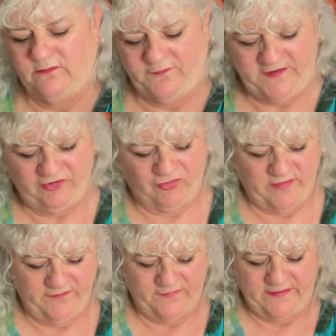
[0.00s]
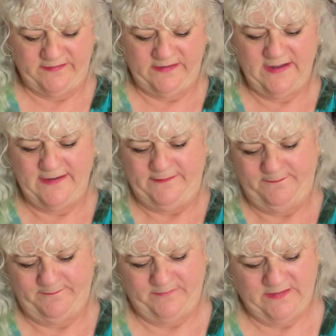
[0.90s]
feature on the front of the card.
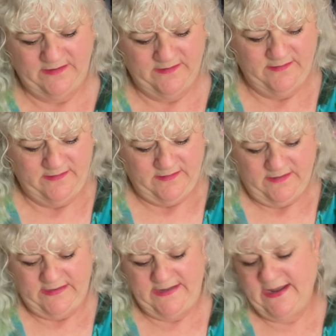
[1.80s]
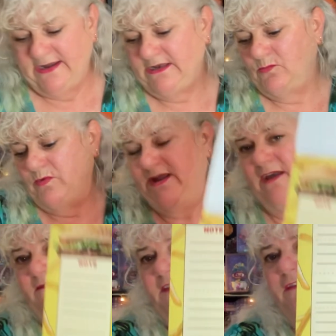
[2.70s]
Again, we
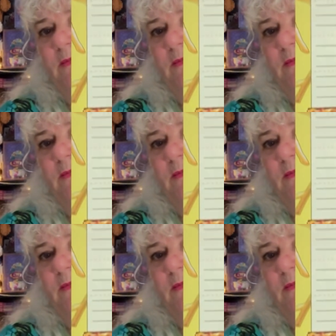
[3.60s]
have this